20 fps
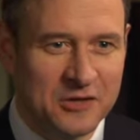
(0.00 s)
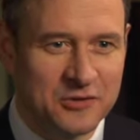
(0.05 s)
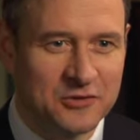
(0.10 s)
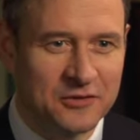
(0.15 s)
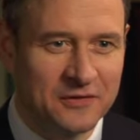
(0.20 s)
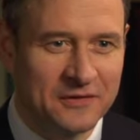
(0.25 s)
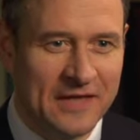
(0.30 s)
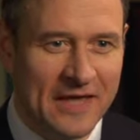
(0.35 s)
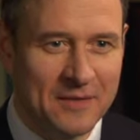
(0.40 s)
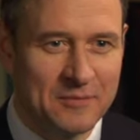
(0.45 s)

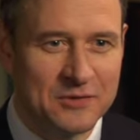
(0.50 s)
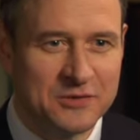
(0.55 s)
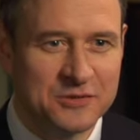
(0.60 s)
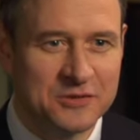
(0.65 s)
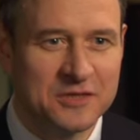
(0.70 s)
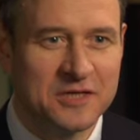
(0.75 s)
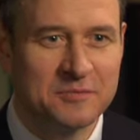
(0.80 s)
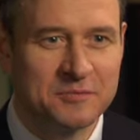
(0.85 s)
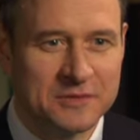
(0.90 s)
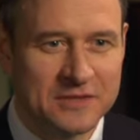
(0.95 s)
name is
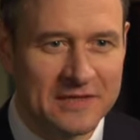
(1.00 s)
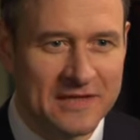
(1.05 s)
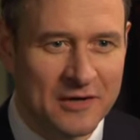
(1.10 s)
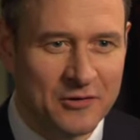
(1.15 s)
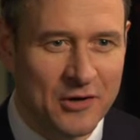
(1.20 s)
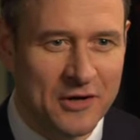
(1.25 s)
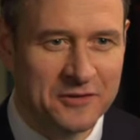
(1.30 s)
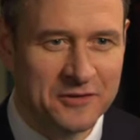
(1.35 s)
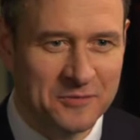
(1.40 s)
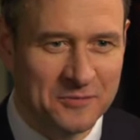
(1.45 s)
deep
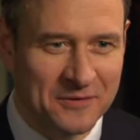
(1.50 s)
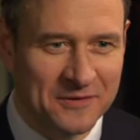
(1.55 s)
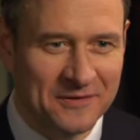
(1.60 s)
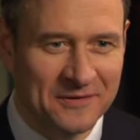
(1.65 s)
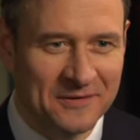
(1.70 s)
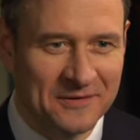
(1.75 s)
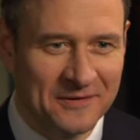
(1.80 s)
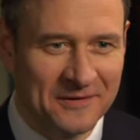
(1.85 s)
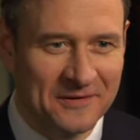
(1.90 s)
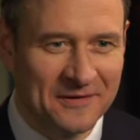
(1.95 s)
sclerectomy,
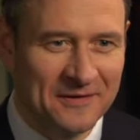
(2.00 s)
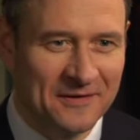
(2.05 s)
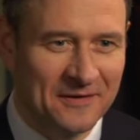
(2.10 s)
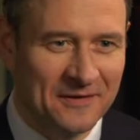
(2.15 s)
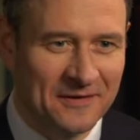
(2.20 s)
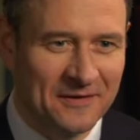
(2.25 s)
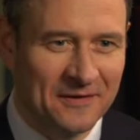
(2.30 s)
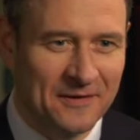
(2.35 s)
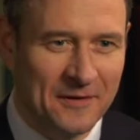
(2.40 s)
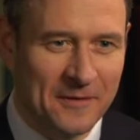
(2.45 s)

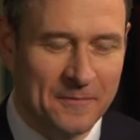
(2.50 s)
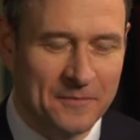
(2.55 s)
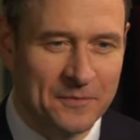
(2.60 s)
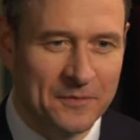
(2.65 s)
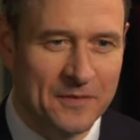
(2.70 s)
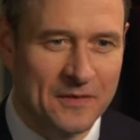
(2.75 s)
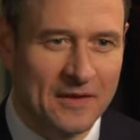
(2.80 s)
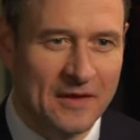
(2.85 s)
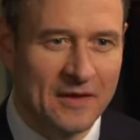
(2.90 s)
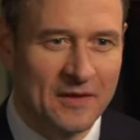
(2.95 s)

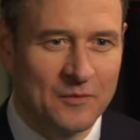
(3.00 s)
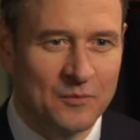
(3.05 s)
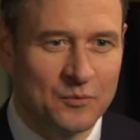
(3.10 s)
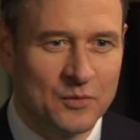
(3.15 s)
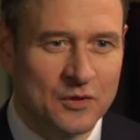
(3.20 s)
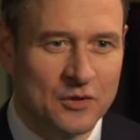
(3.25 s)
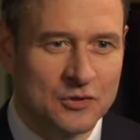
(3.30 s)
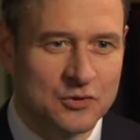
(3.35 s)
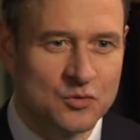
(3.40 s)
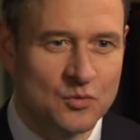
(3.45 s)

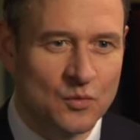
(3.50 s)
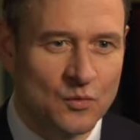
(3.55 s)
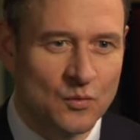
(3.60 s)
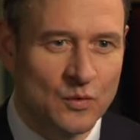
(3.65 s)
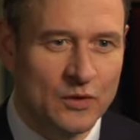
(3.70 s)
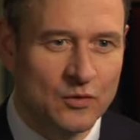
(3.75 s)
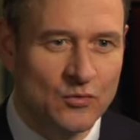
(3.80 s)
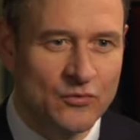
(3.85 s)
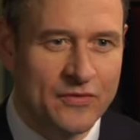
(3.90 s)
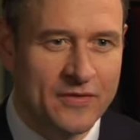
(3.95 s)
because we
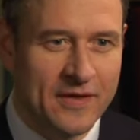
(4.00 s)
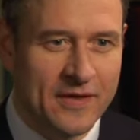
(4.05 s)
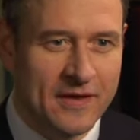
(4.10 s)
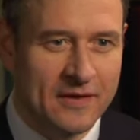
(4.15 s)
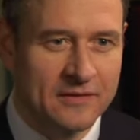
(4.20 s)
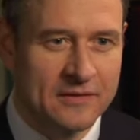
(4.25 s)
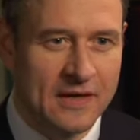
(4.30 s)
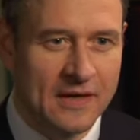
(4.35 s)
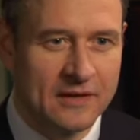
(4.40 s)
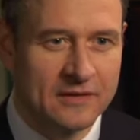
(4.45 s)
do
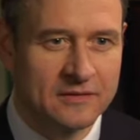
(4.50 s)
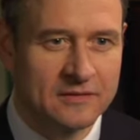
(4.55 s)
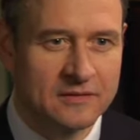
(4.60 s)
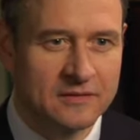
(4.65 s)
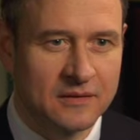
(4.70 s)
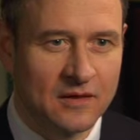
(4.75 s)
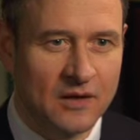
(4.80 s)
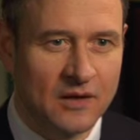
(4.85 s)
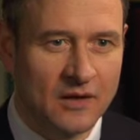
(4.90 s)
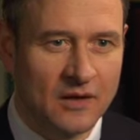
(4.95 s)
think that
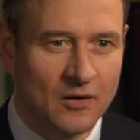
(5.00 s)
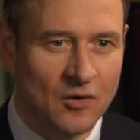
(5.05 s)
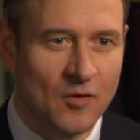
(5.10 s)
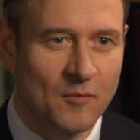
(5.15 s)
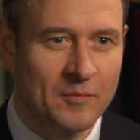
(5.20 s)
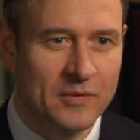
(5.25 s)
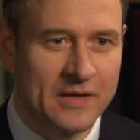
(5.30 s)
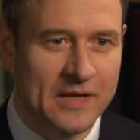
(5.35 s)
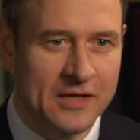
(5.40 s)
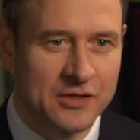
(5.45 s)

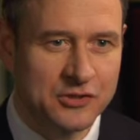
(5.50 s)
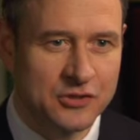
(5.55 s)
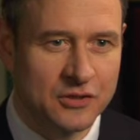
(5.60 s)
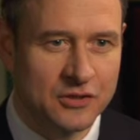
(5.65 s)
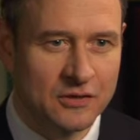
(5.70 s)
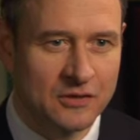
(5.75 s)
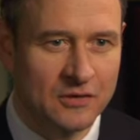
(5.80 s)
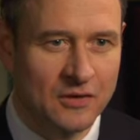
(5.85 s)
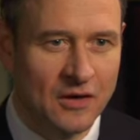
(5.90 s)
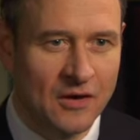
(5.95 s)

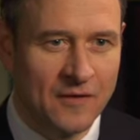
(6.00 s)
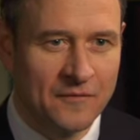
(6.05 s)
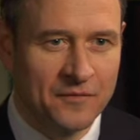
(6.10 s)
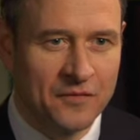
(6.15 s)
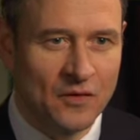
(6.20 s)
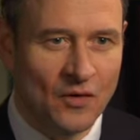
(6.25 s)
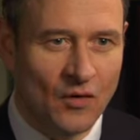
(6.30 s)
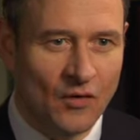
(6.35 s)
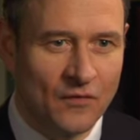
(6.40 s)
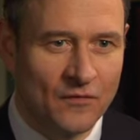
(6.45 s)
combination
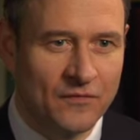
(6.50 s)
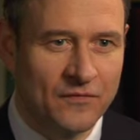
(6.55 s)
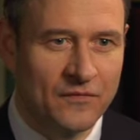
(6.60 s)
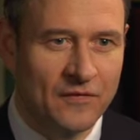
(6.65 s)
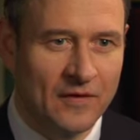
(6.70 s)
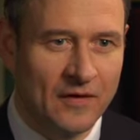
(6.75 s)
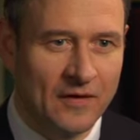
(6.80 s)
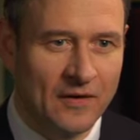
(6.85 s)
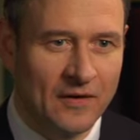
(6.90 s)
of